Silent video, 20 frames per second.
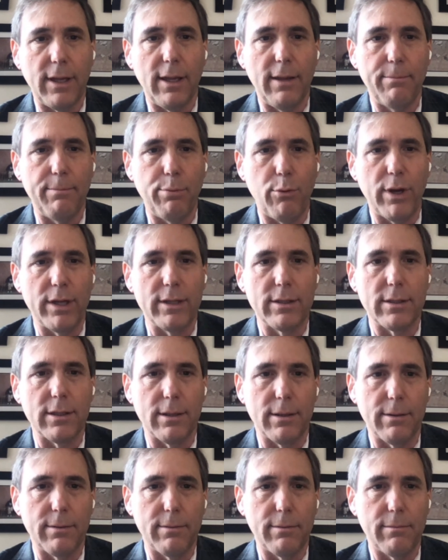key points
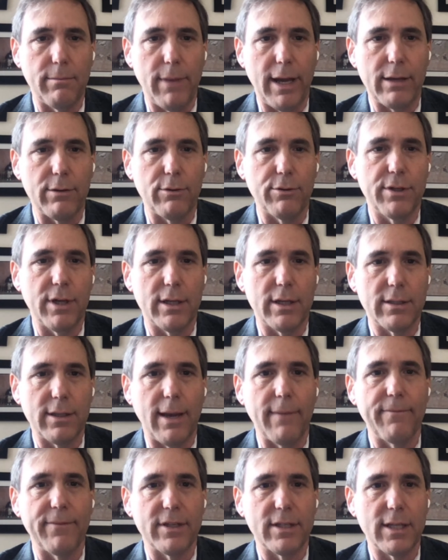that Michael just
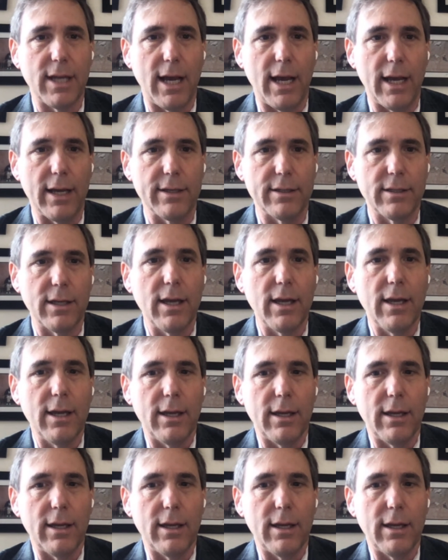emphasized